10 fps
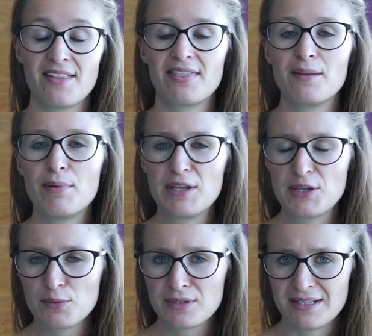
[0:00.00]
The bad
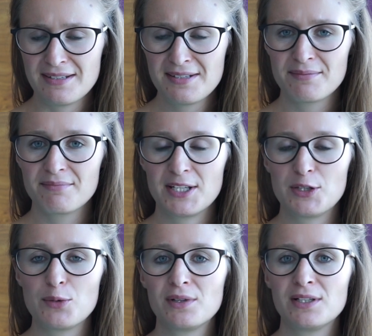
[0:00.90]
news is that
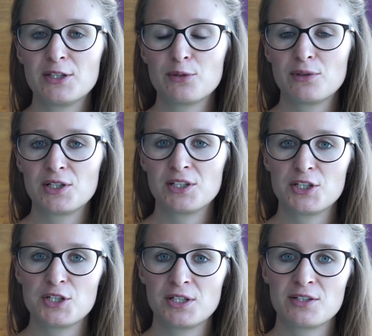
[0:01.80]
you will need to learn
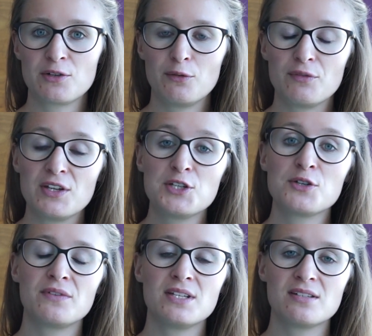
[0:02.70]
the gender of each
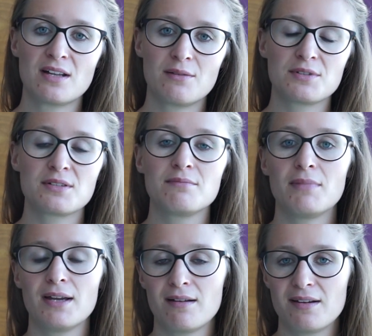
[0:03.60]
of these nouns
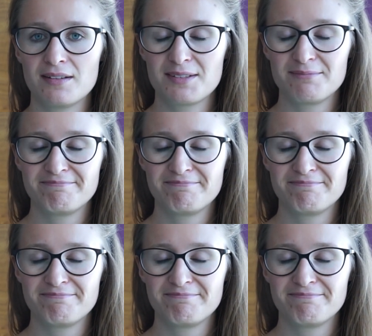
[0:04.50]
by heart.